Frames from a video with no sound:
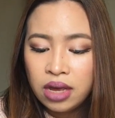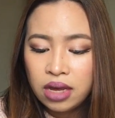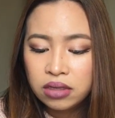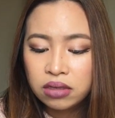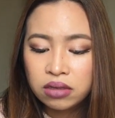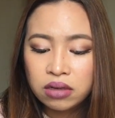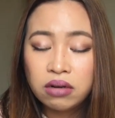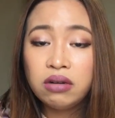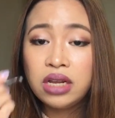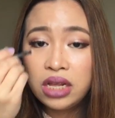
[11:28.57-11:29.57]
it's
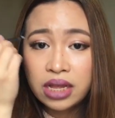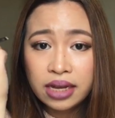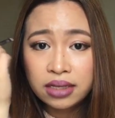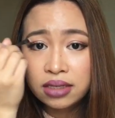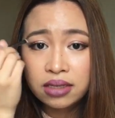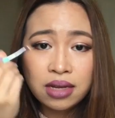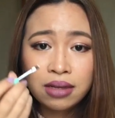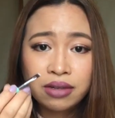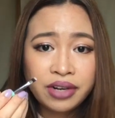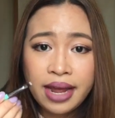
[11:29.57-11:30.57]
really nice.
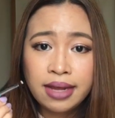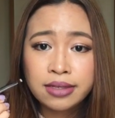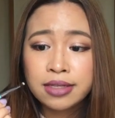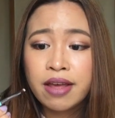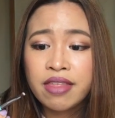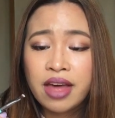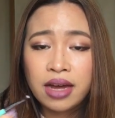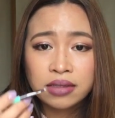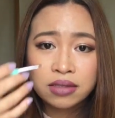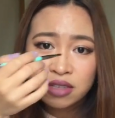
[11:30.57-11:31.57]
It creates
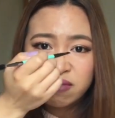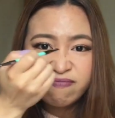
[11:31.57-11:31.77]
that,